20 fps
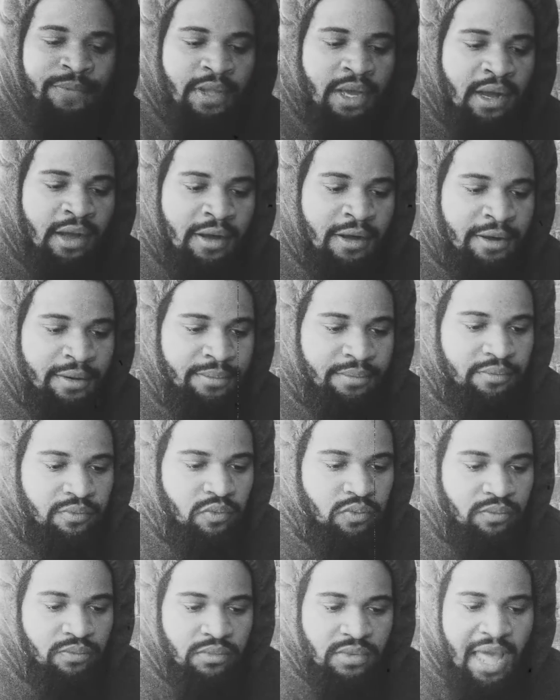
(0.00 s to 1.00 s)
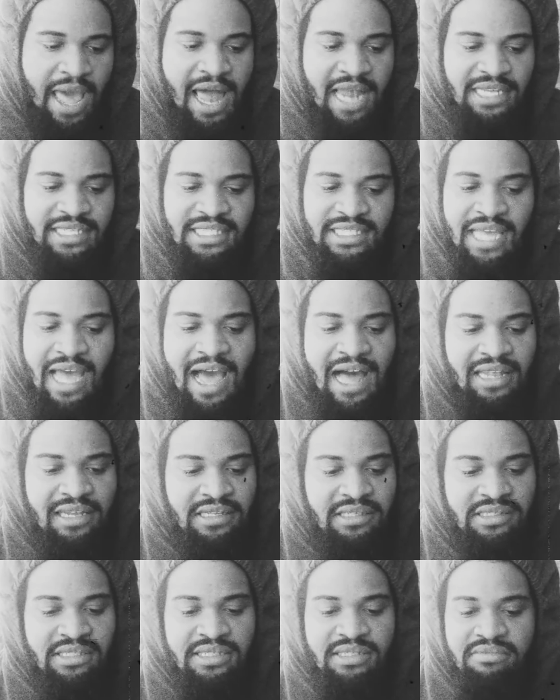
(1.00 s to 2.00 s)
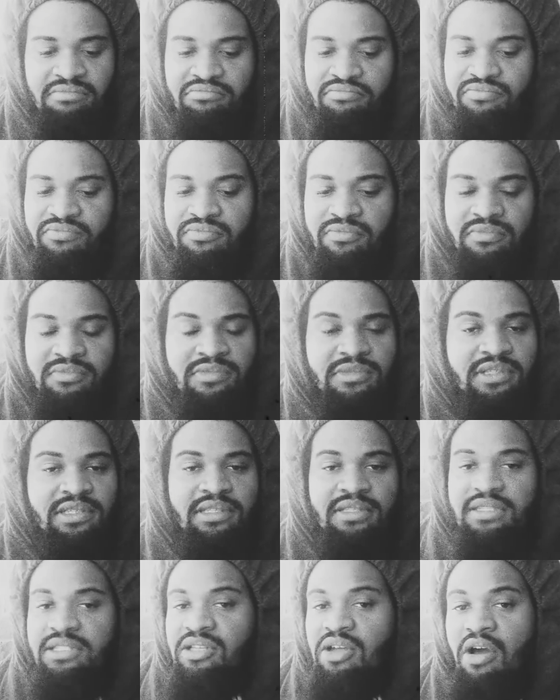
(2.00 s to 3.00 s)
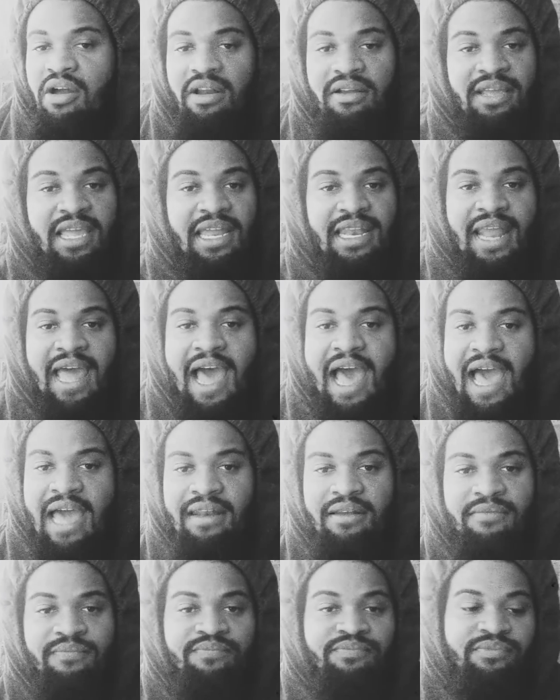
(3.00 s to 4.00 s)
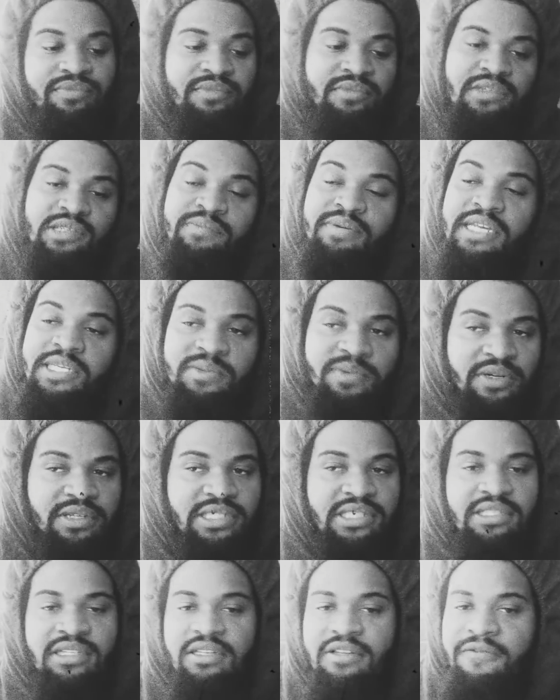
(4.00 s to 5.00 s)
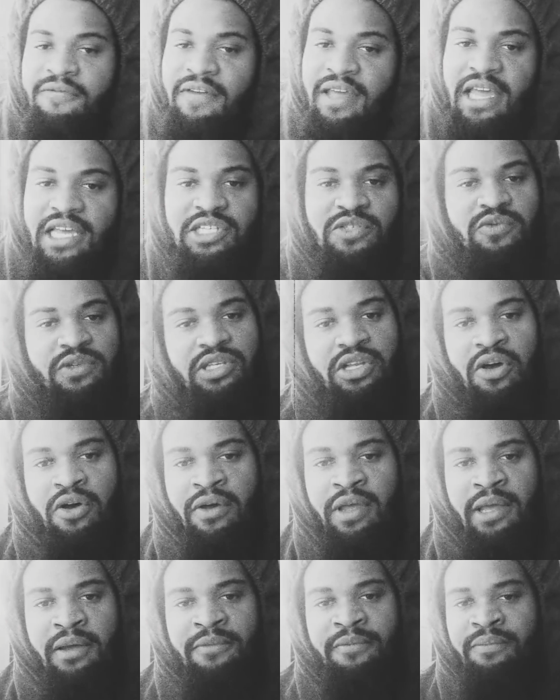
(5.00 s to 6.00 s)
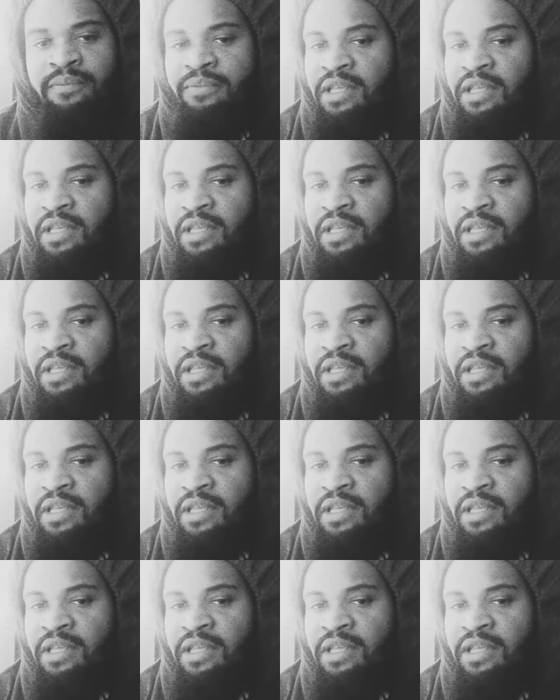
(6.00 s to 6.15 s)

Um, Alex Collins started getting hot. Pittsburgh Steelers fans, we know him.